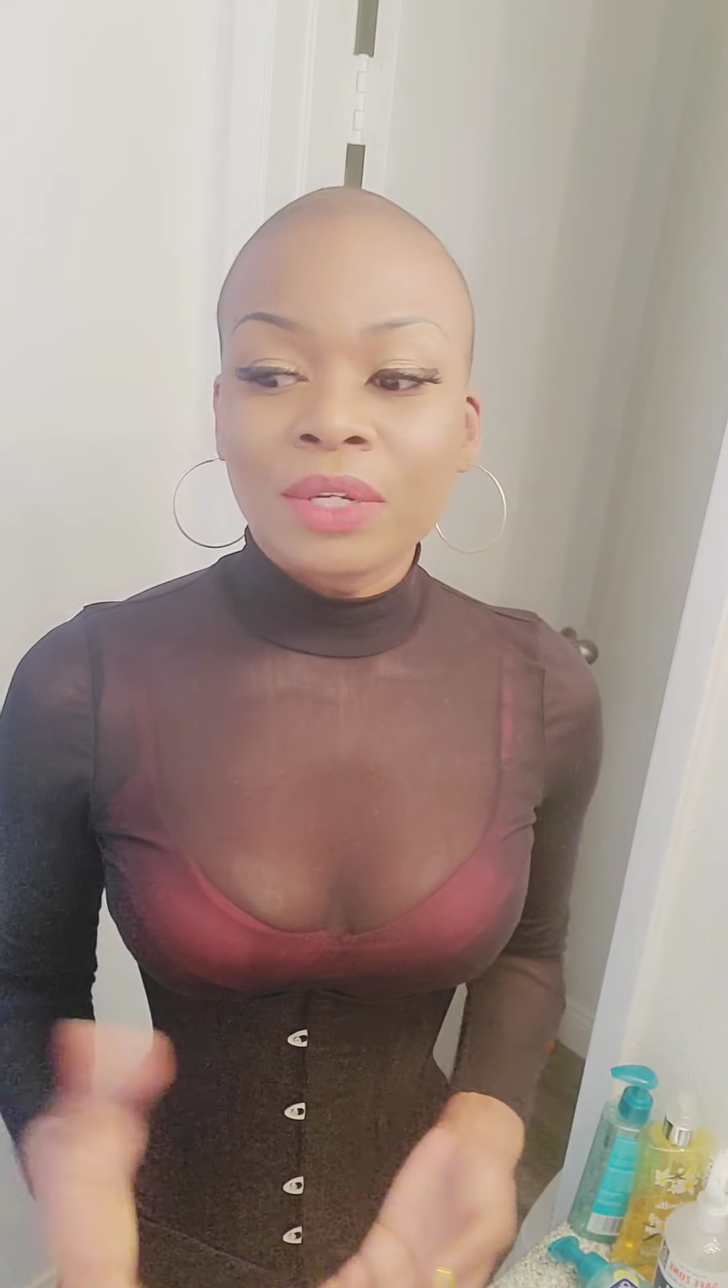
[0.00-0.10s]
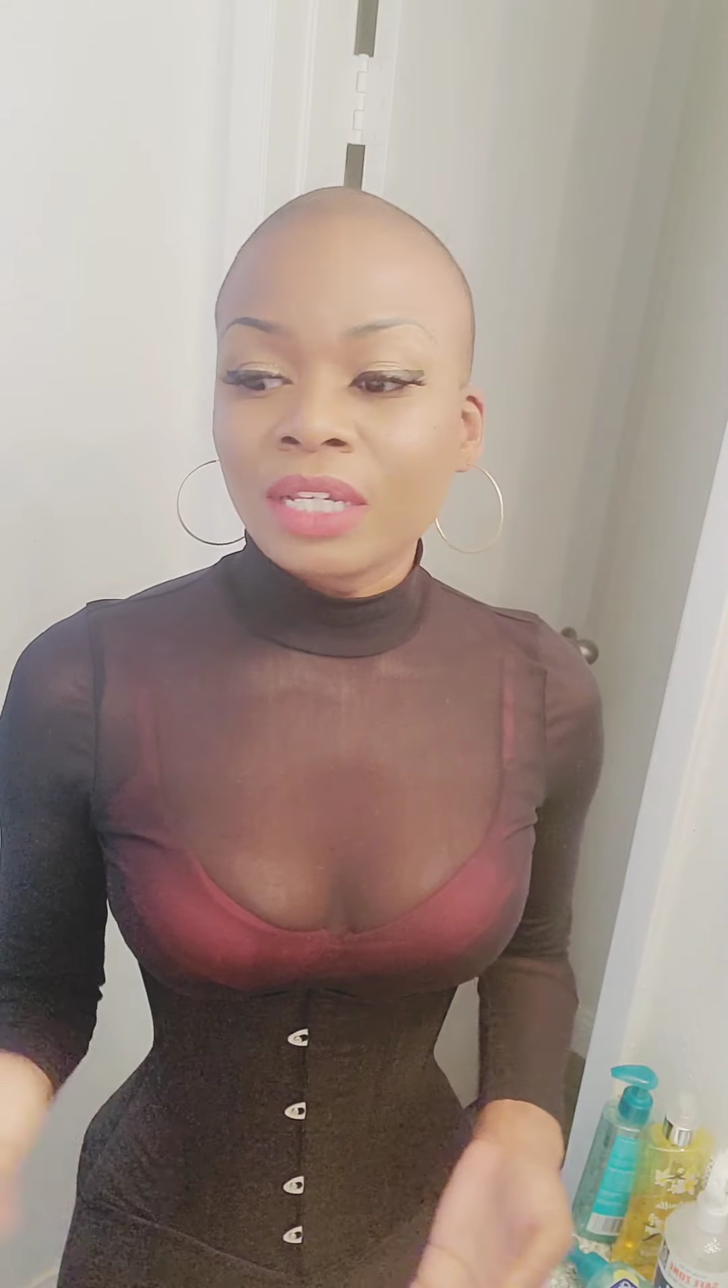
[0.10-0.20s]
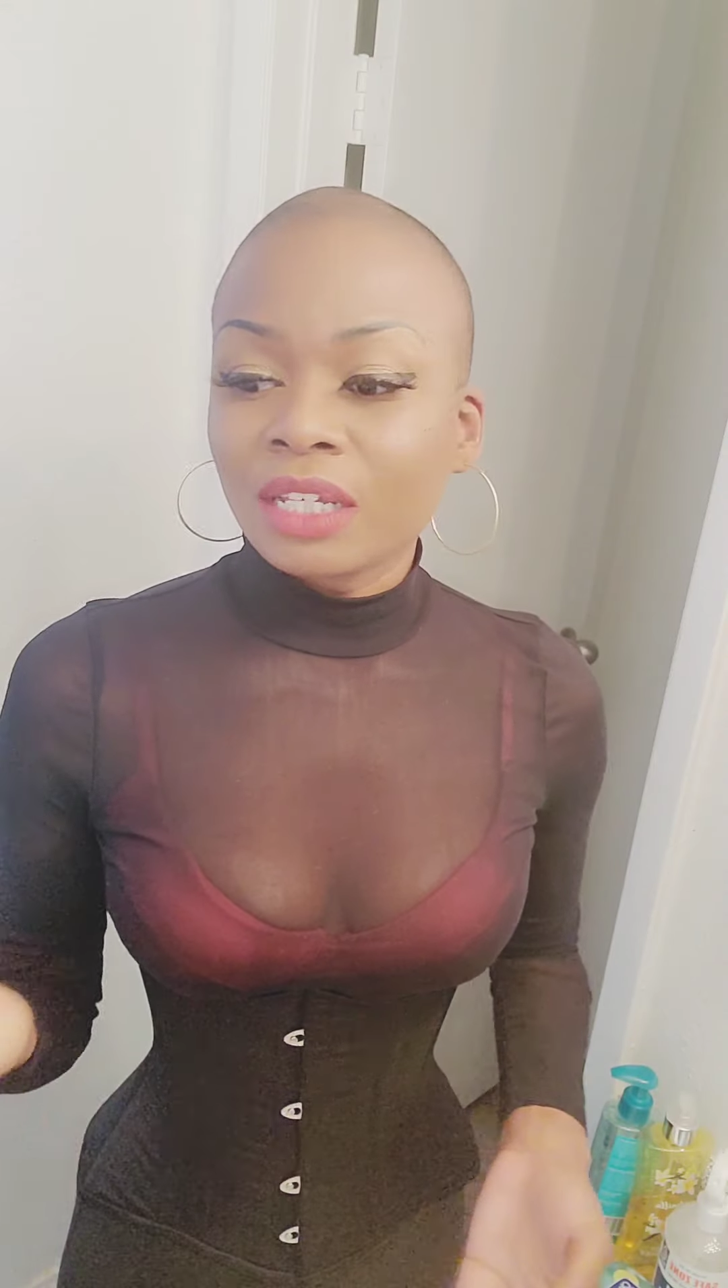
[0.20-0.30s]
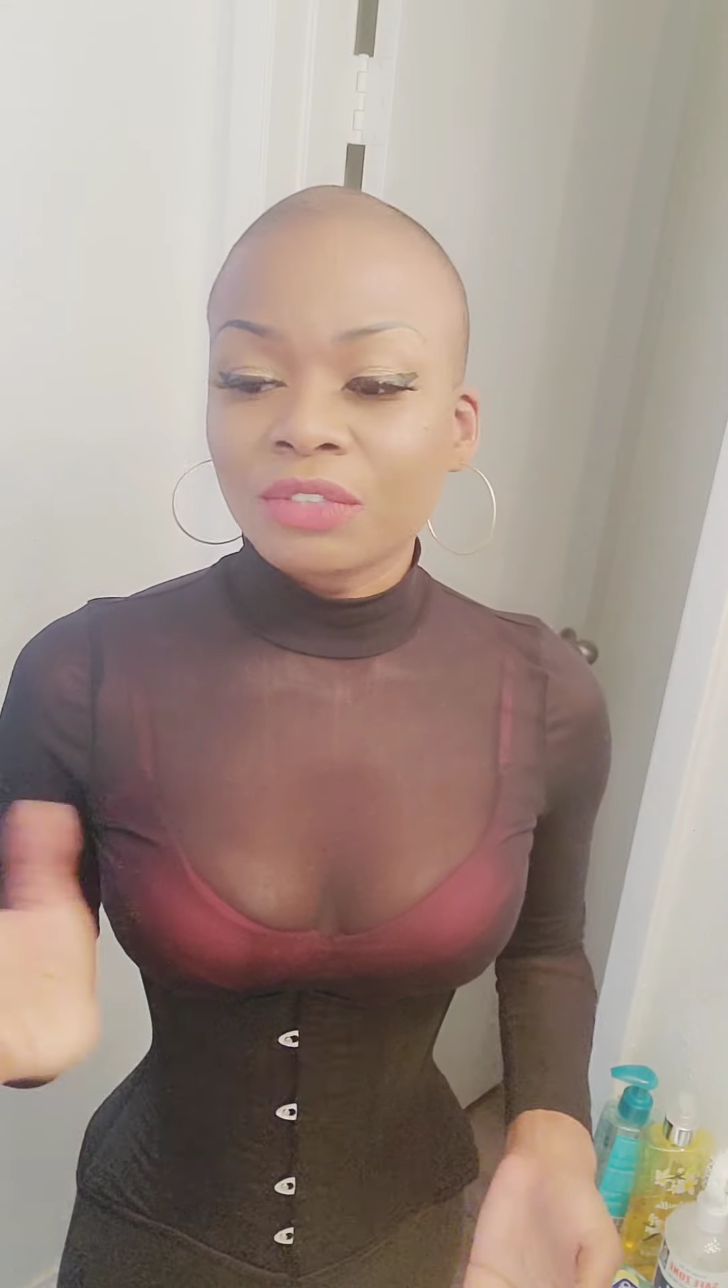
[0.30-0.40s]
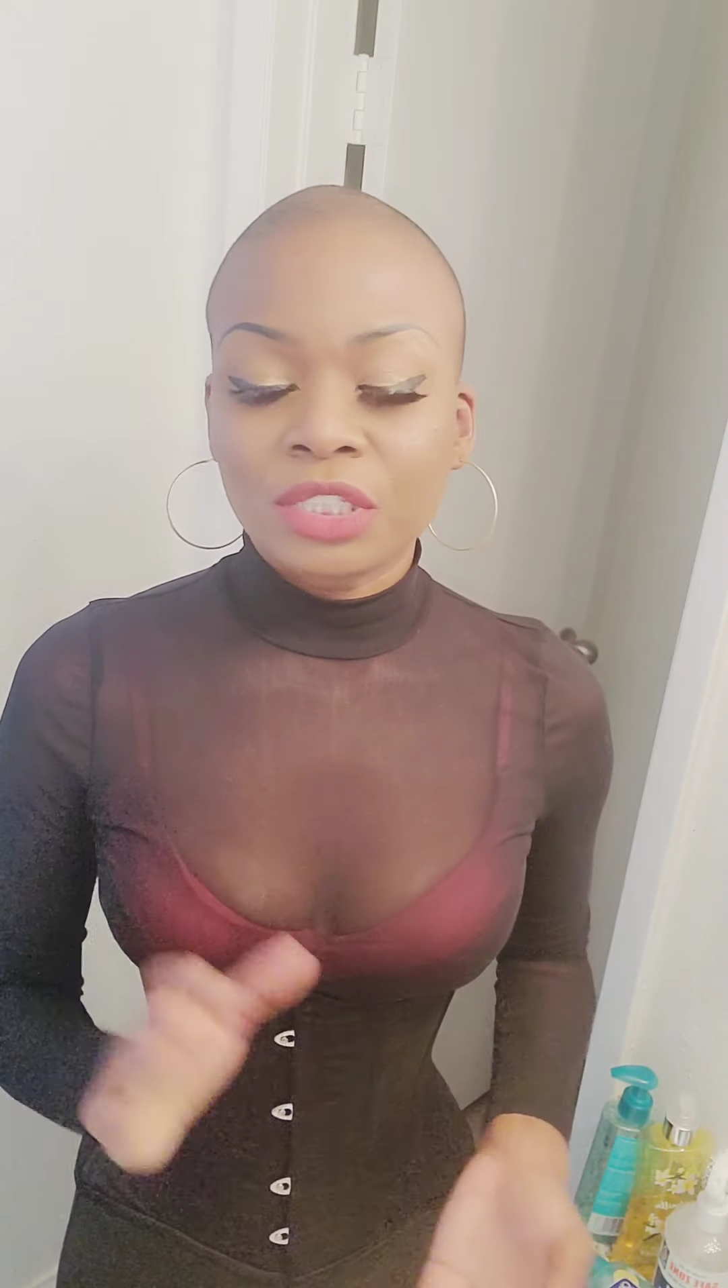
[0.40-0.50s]
want
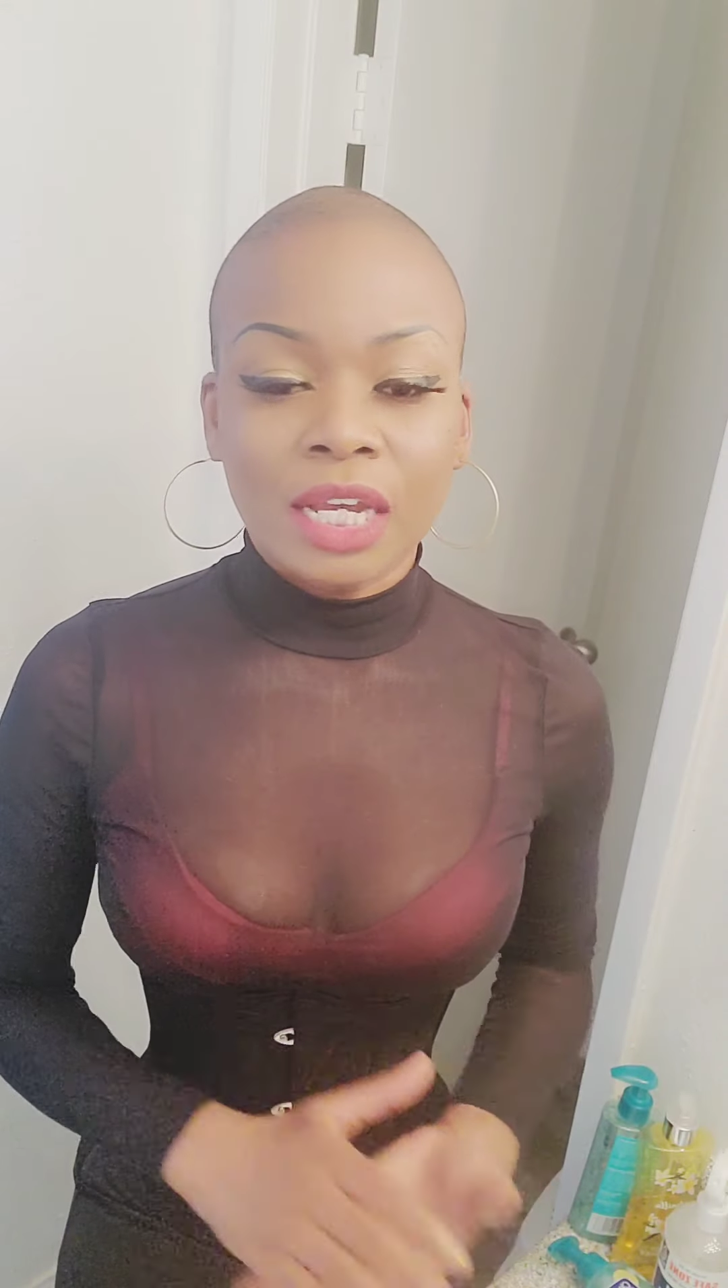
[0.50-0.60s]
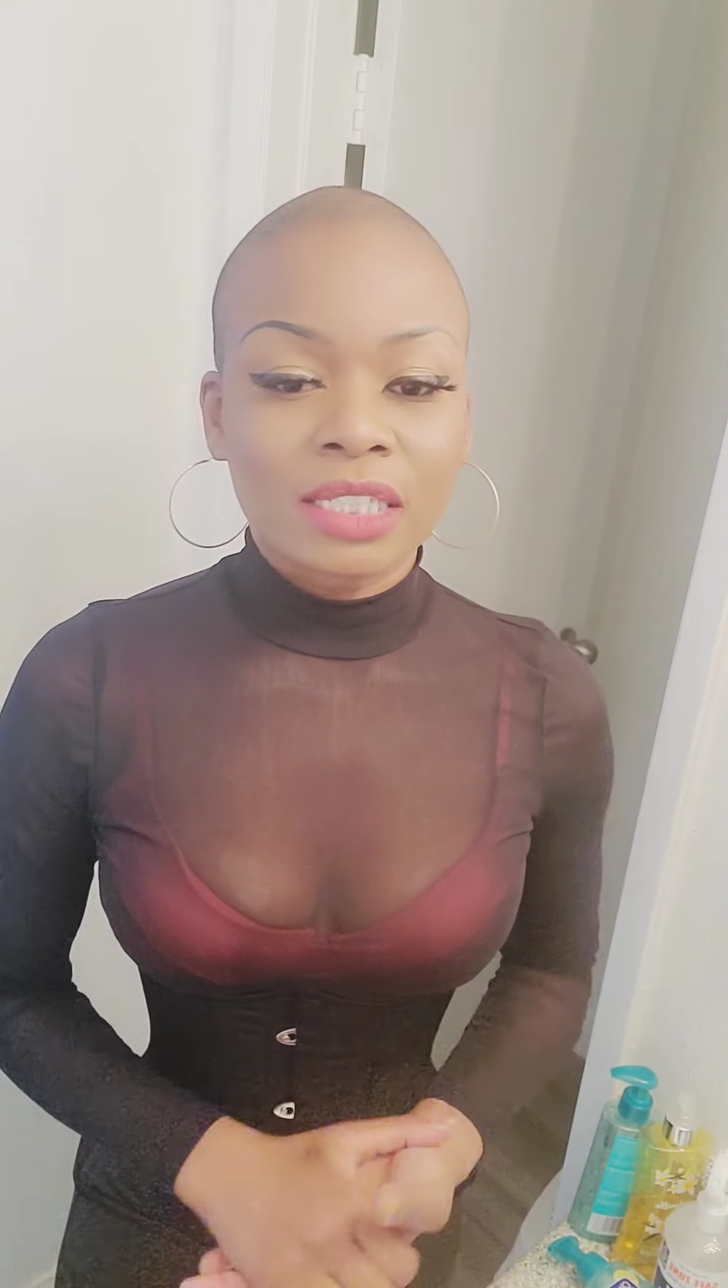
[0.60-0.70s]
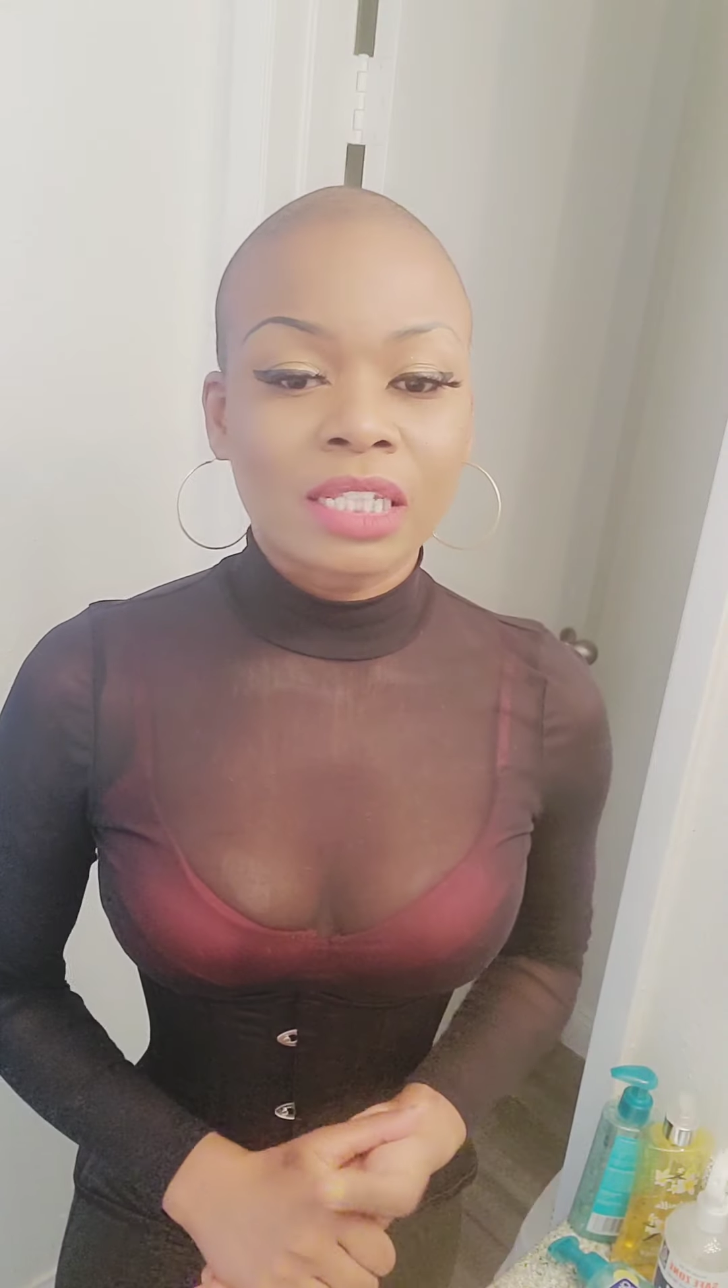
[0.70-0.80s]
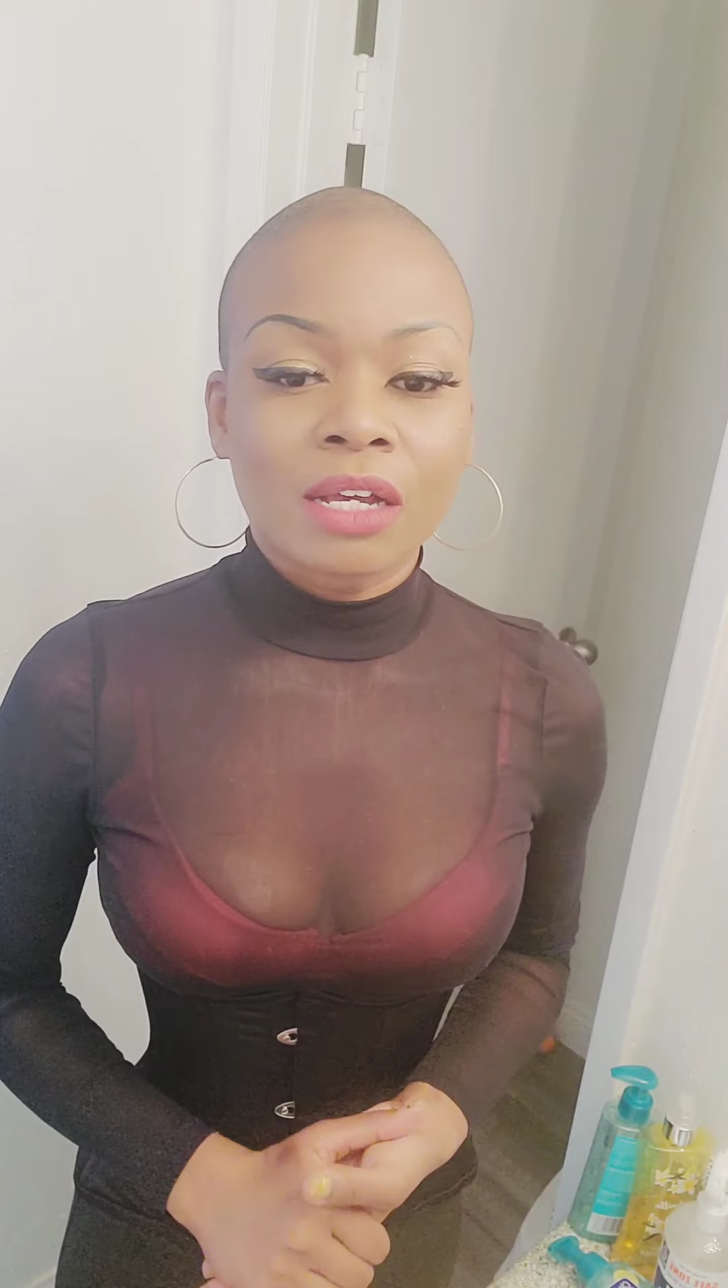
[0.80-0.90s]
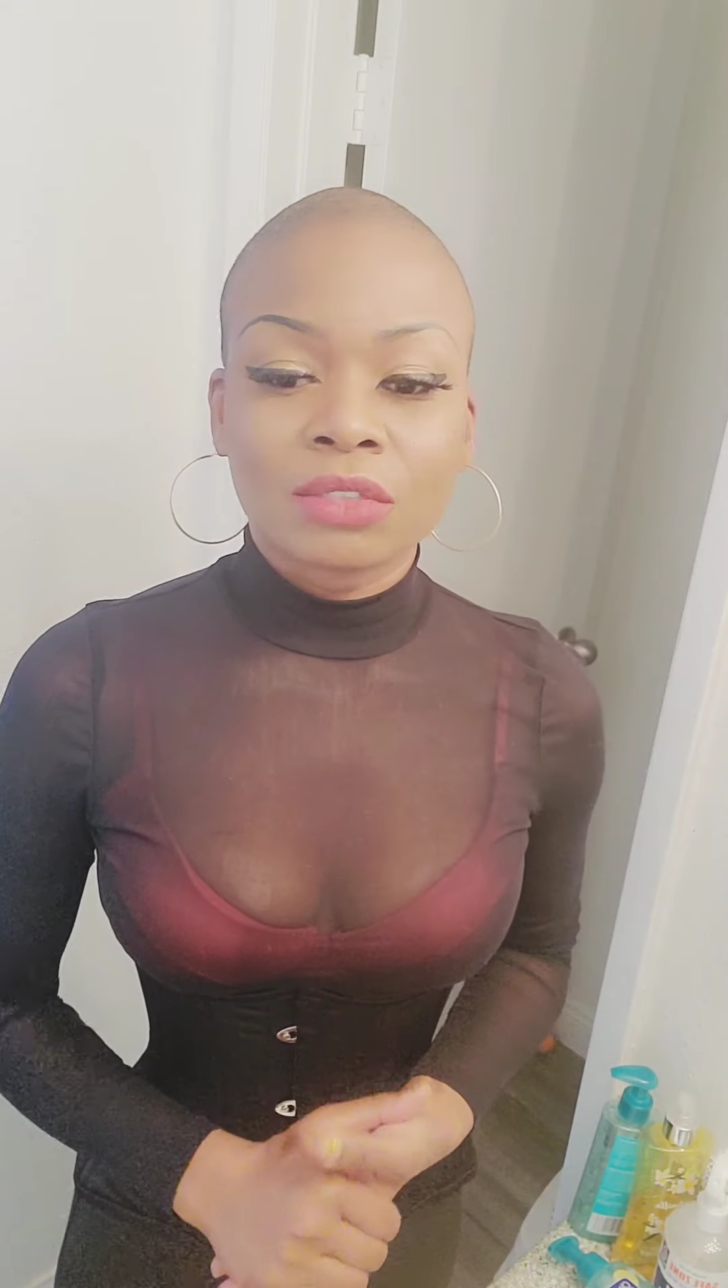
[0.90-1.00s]
to give
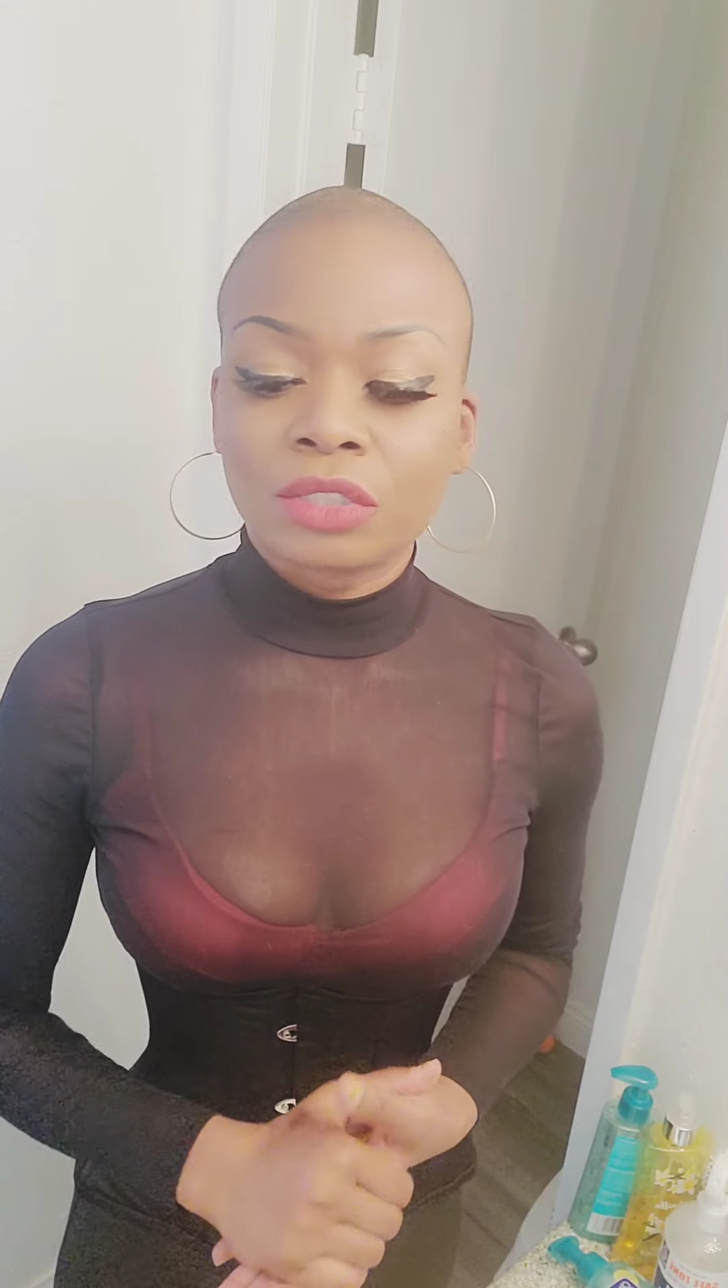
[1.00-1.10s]
shouts out